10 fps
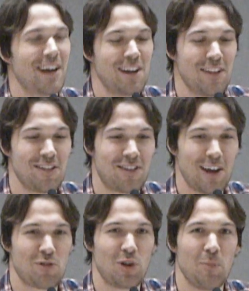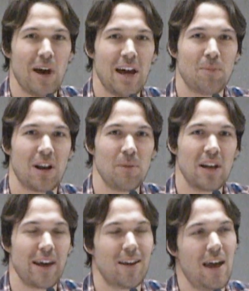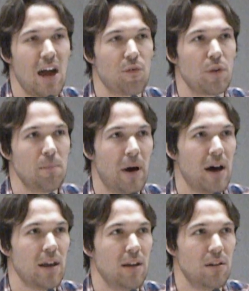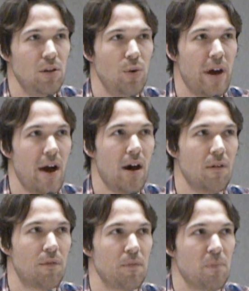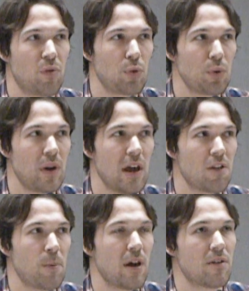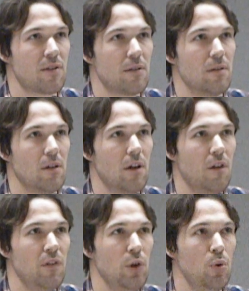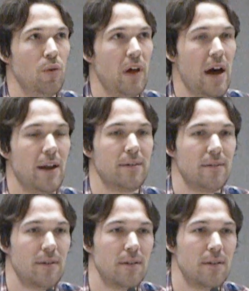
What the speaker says: Like, it sounds so bad, but I mean, like, in everybody you have certain aspects of you that,